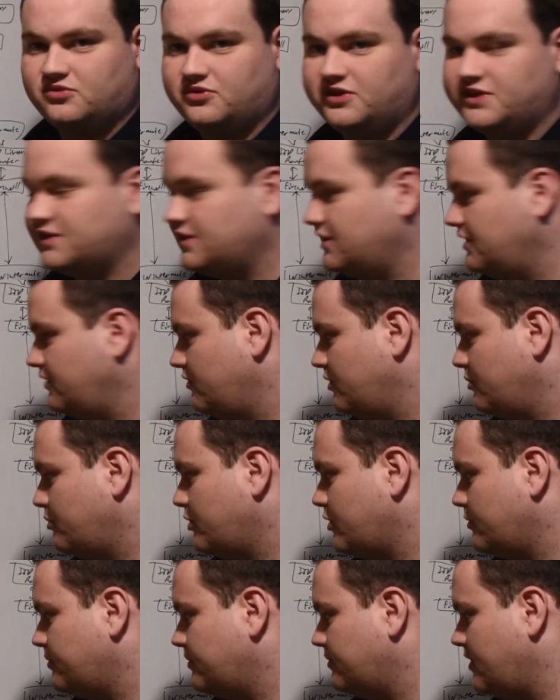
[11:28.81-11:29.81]
which was recently
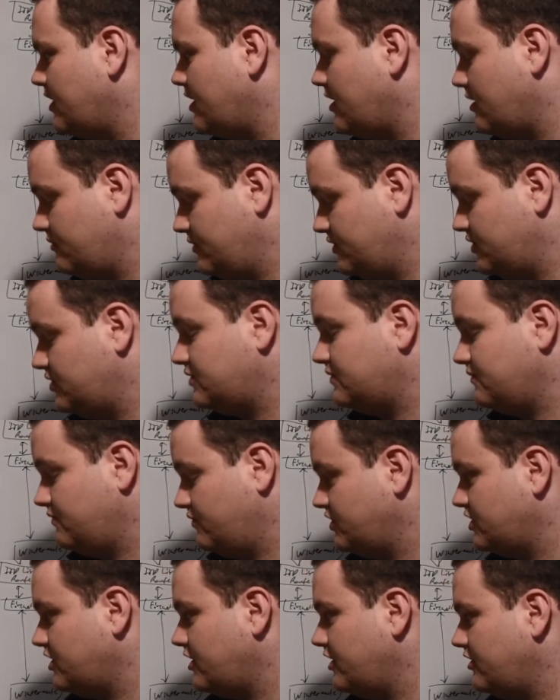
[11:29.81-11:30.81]

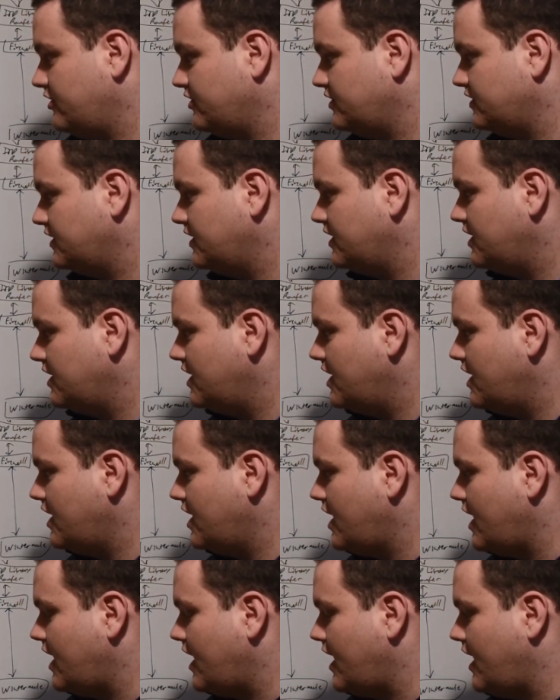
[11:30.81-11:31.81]
retired.
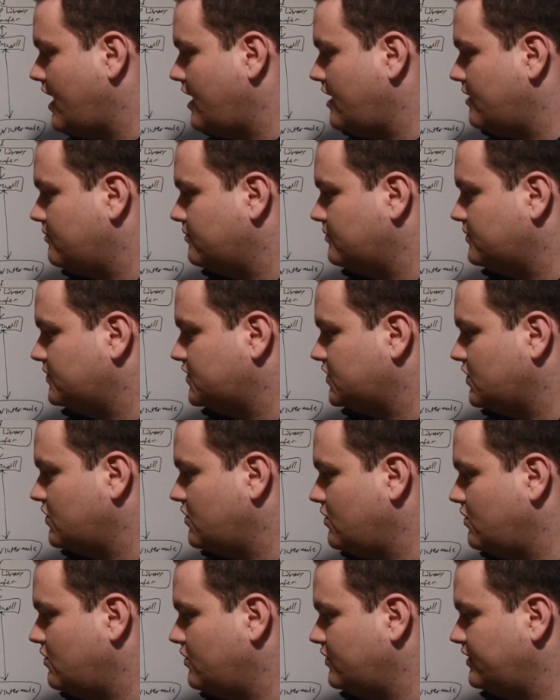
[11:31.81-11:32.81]

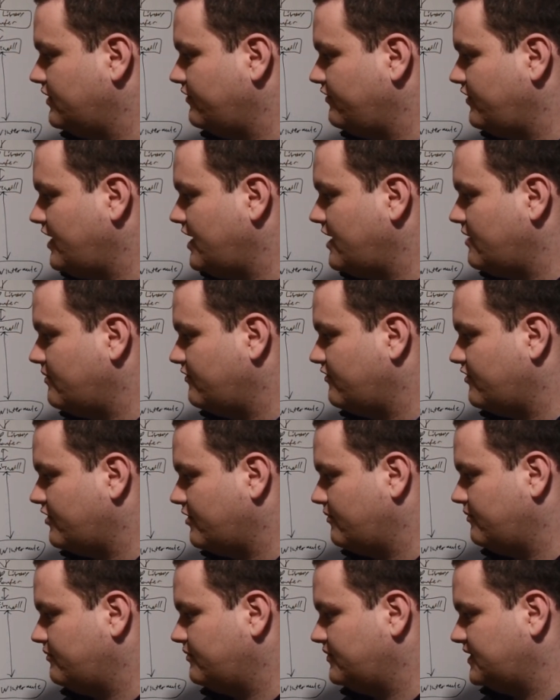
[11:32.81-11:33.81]
So the VMs
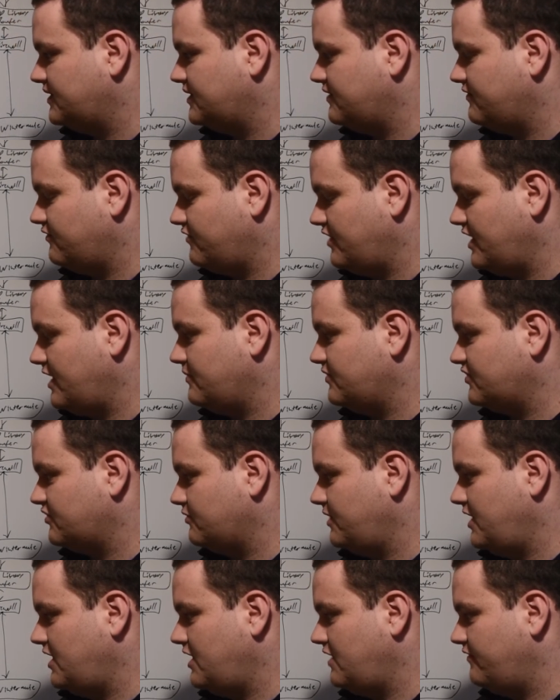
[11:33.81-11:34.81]
from
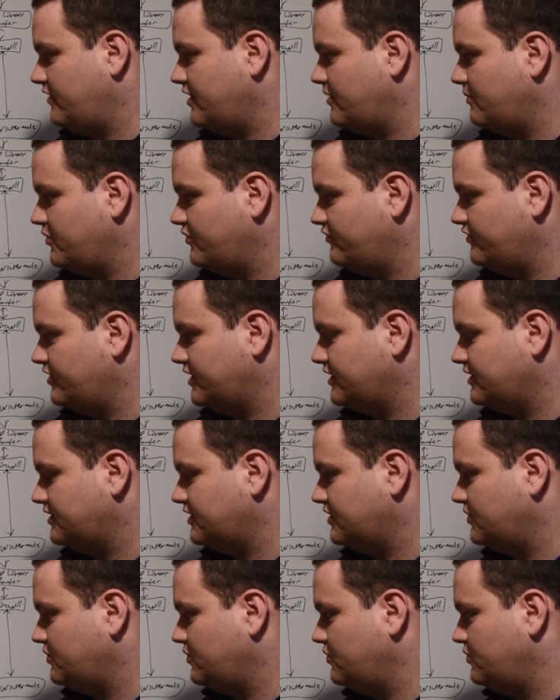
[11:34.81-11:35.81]
Eve got moved on
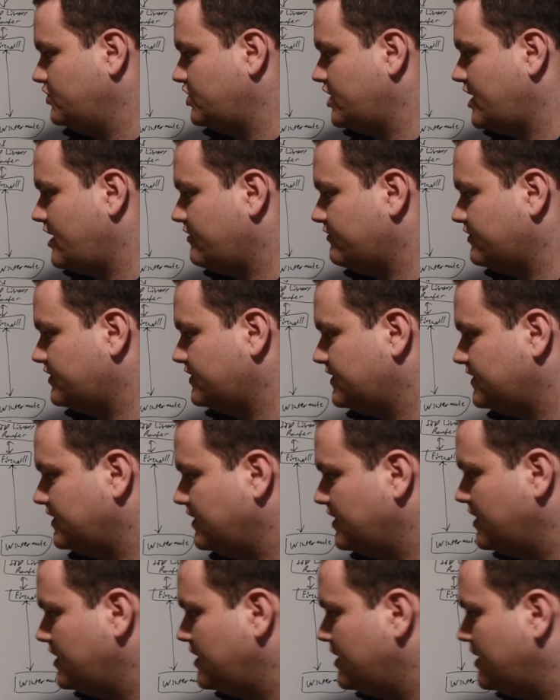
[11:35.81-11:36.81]
to
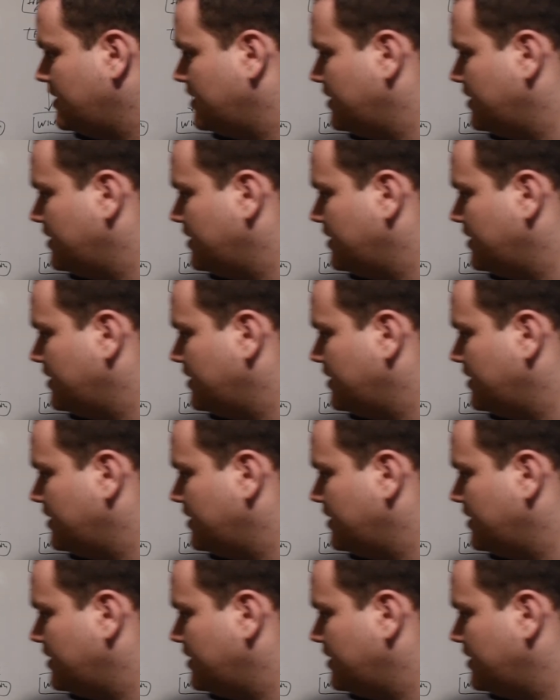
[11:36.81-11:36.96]
Jarvis.